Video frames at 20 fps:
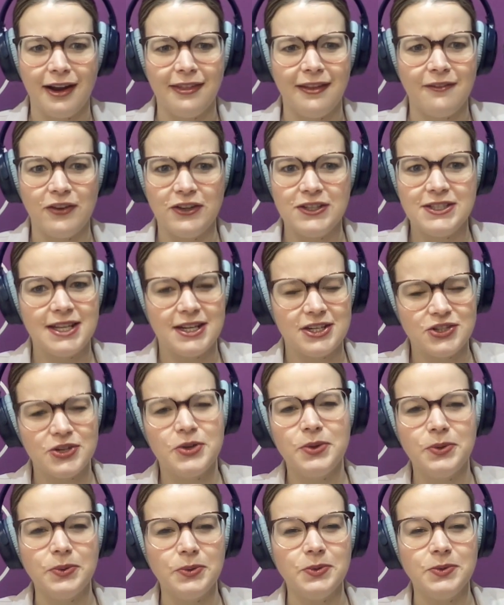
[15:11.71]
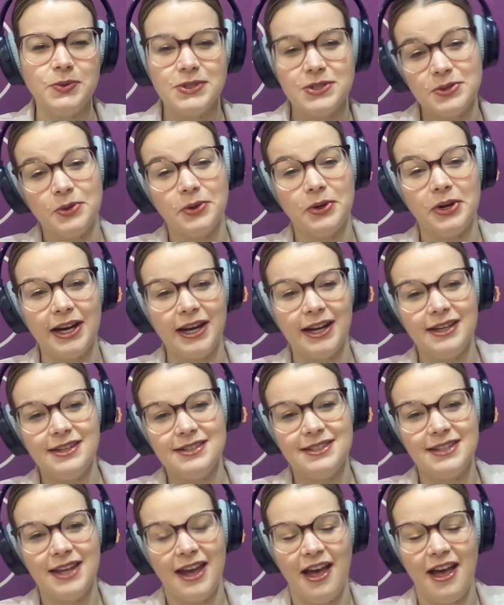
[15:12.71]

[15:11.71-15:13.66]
and they've got such cool stories.